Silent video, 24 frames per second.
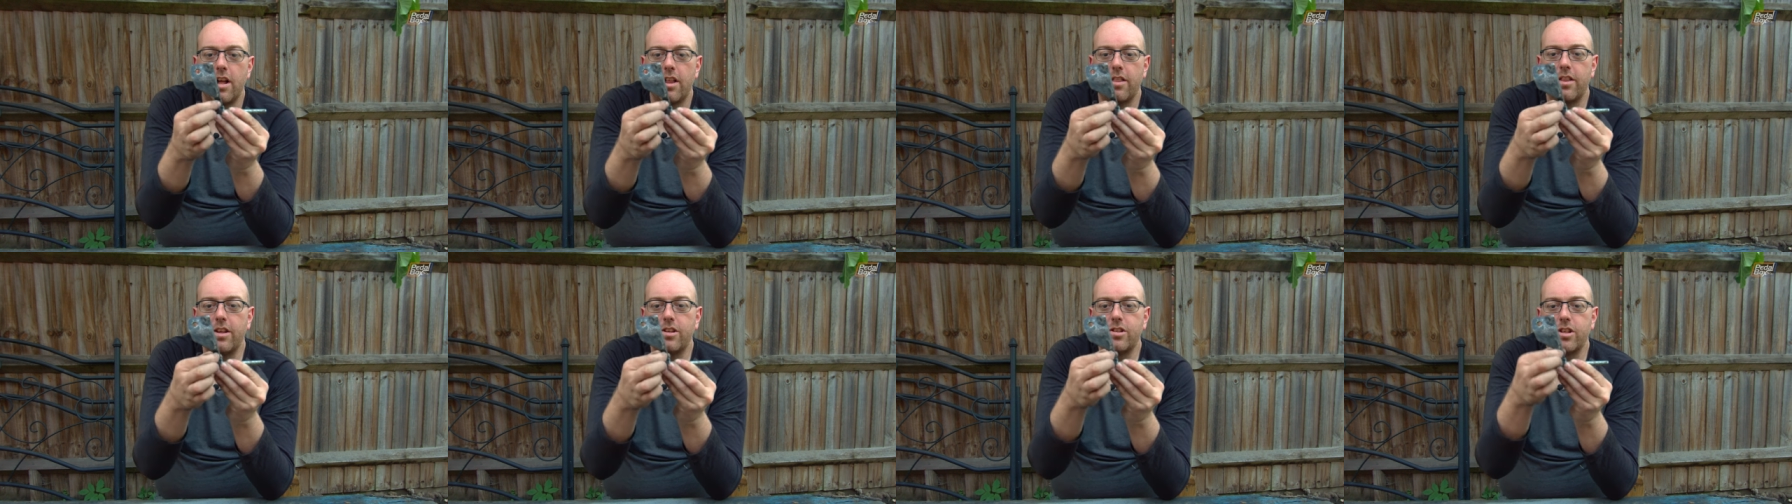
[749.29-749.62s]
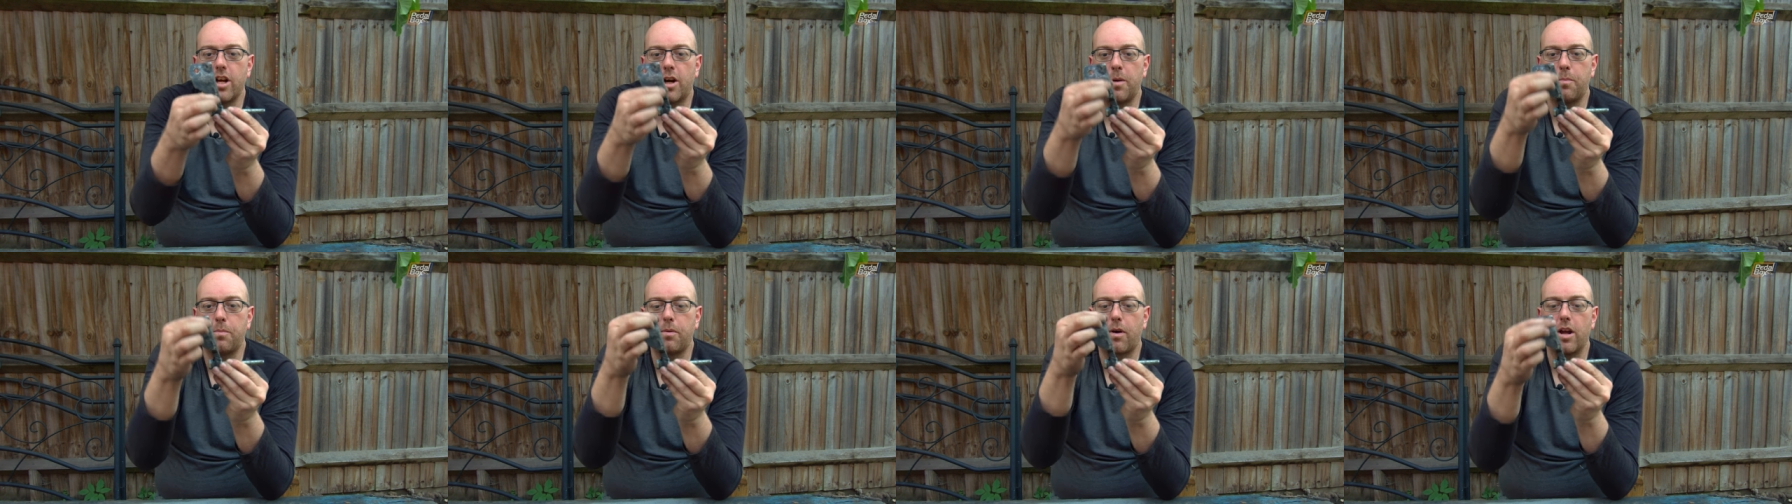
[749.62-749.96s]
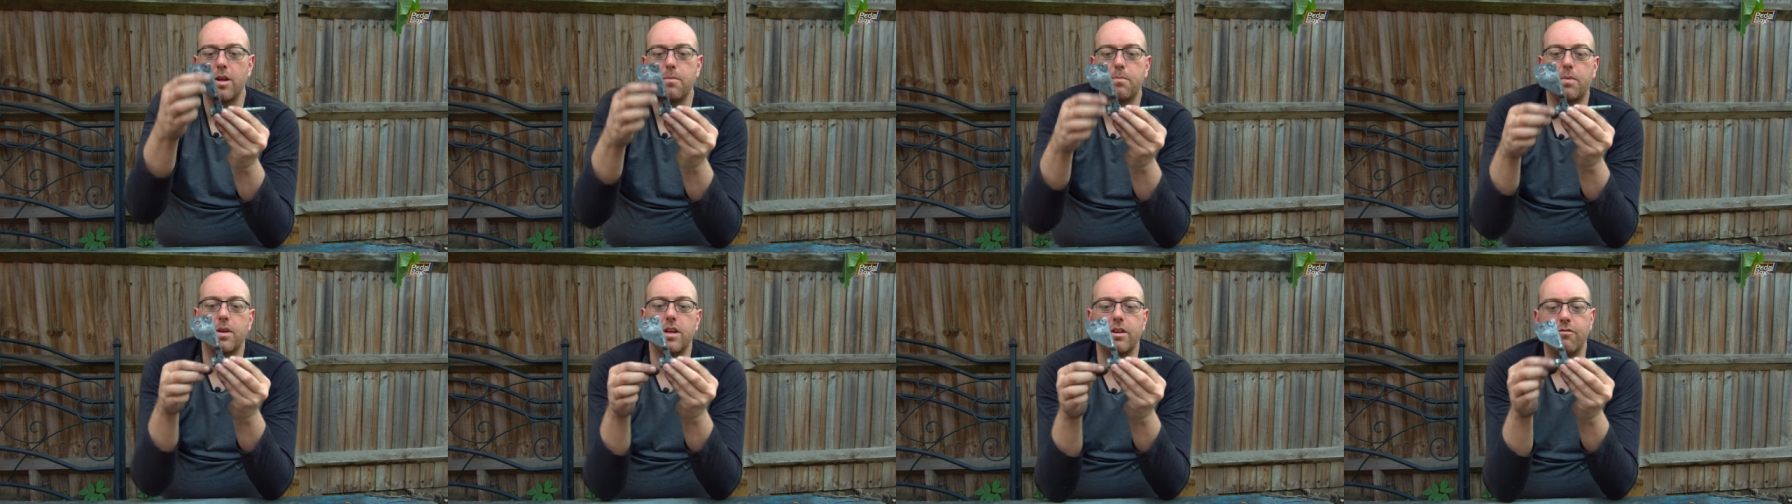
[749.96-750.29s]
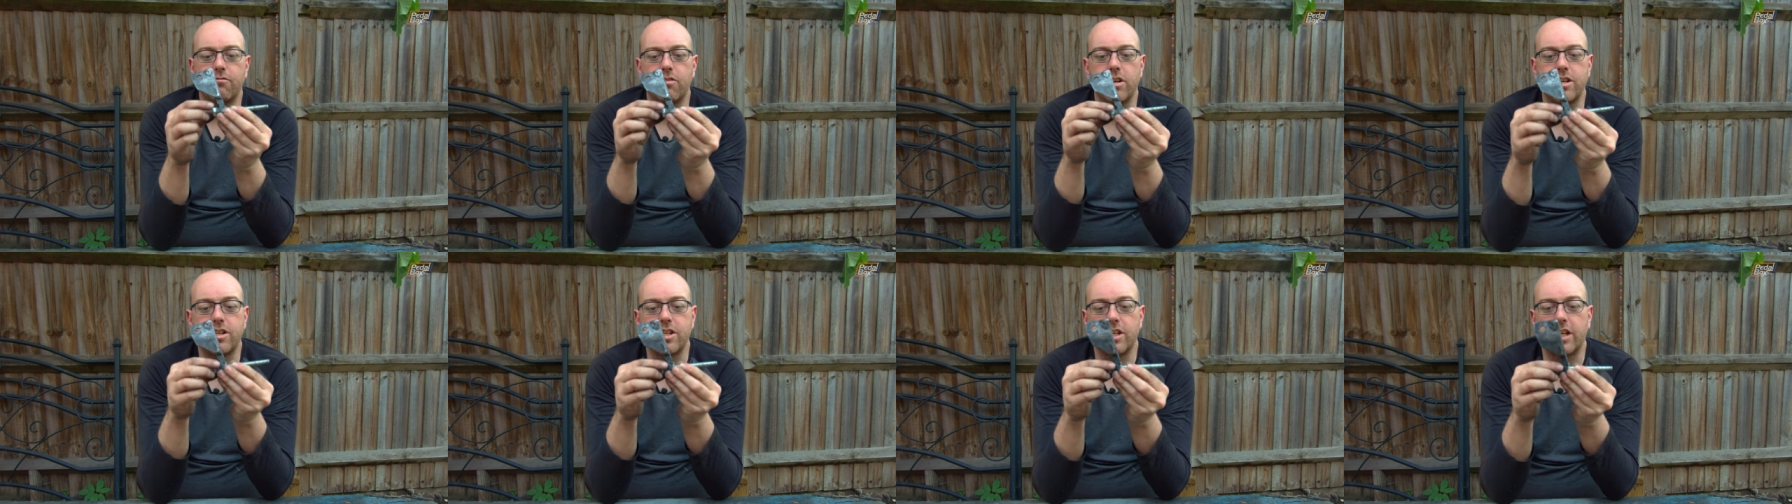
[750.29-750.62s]
this upright being
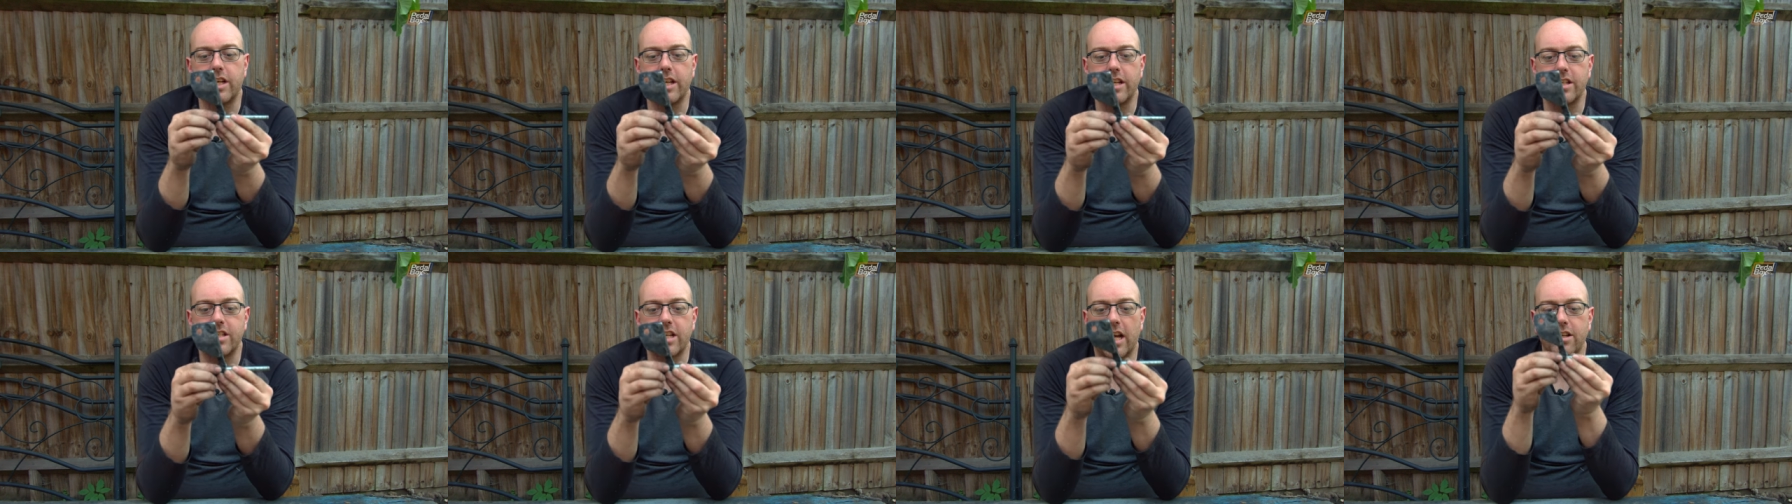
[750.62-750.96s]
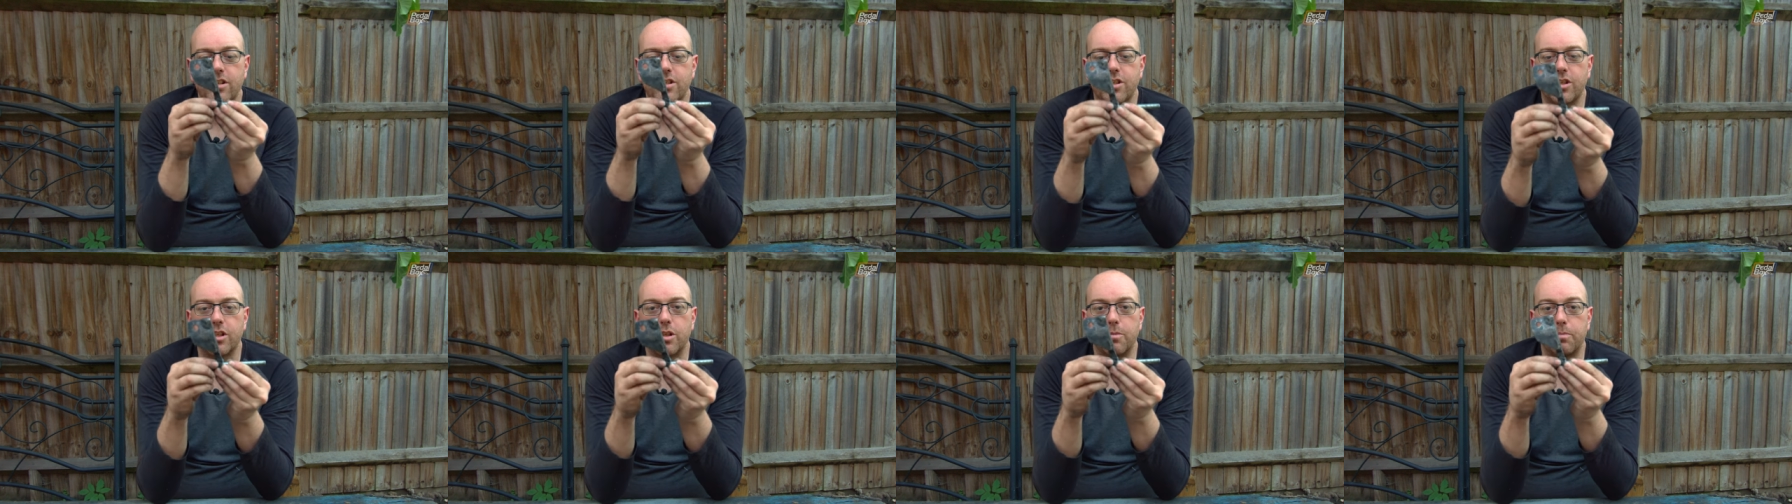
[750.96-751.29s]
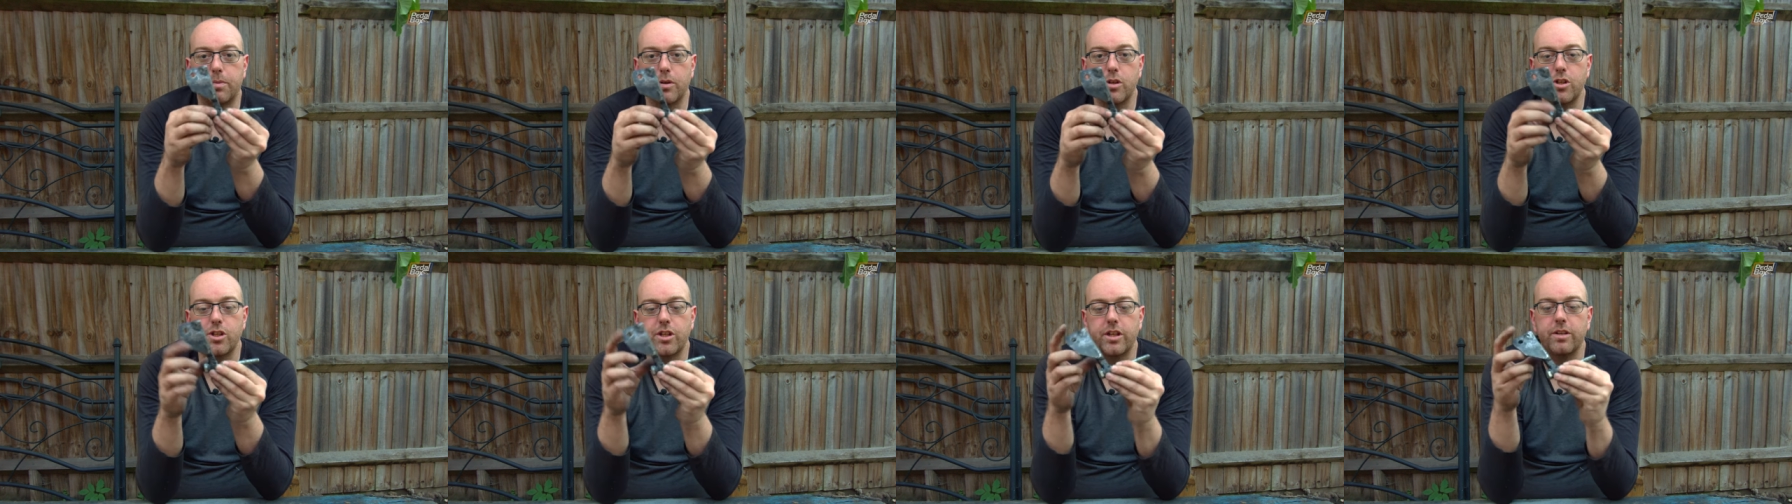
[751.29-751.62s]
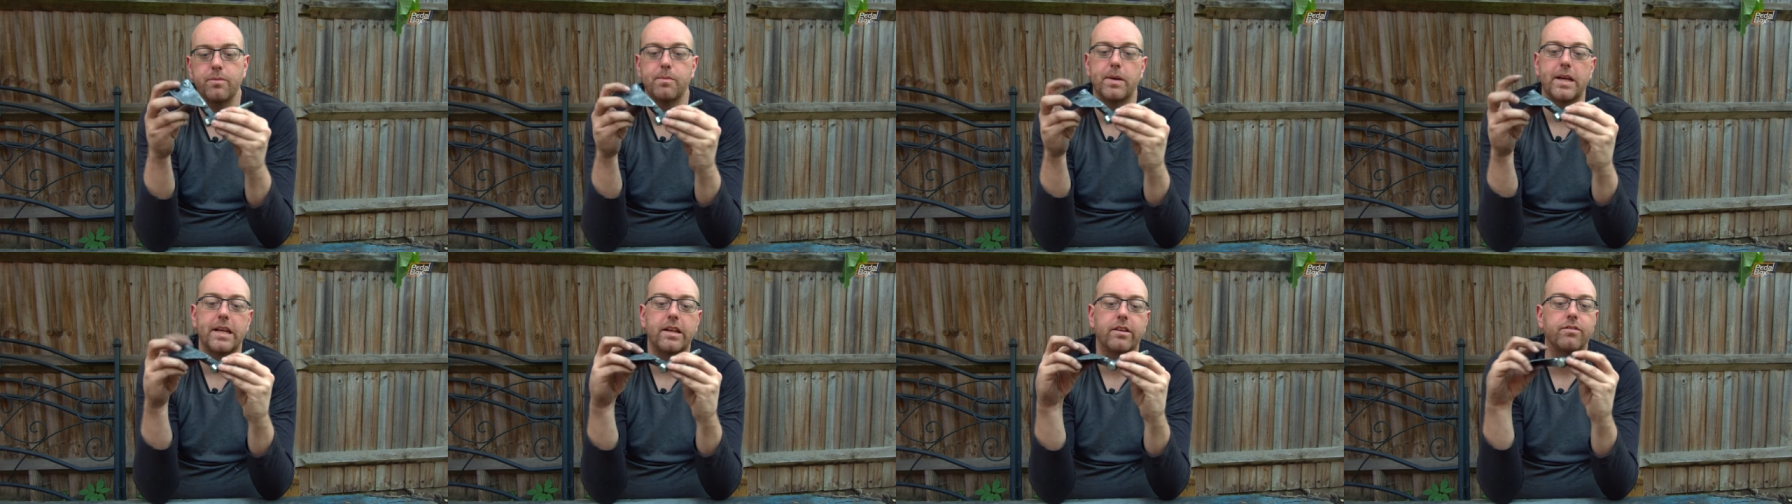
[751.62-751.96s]
rigidly attached to the bushing
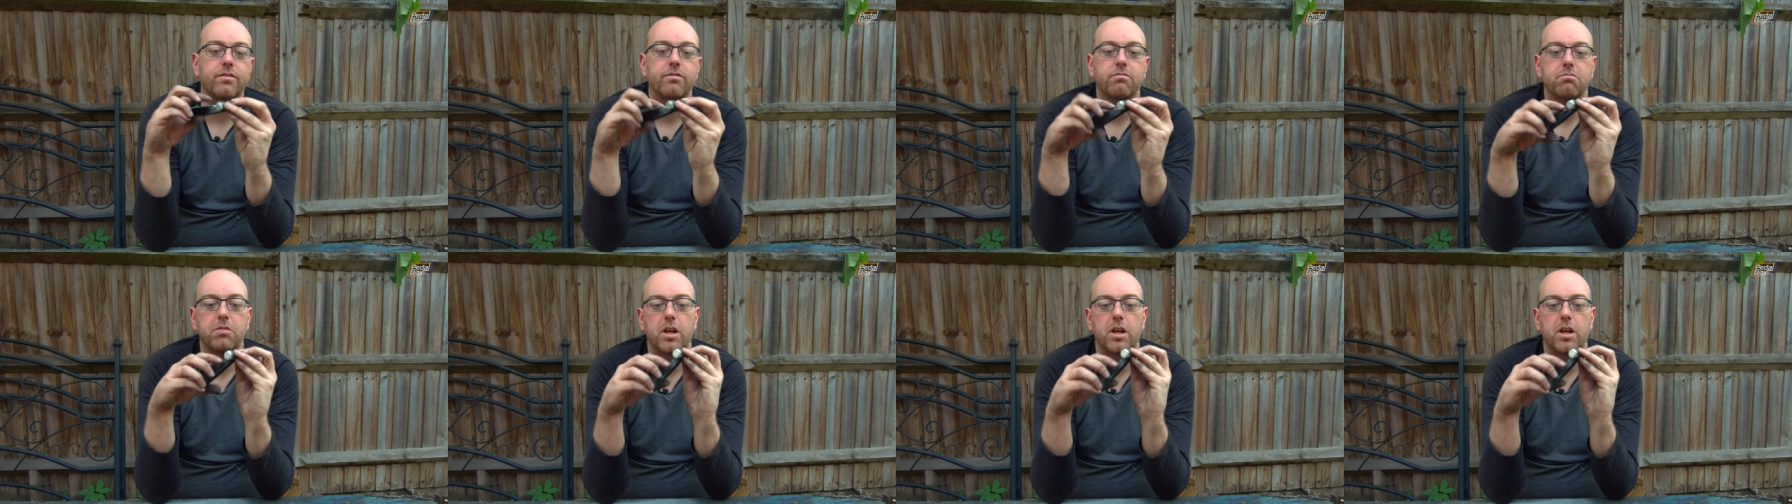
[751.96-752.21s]
made of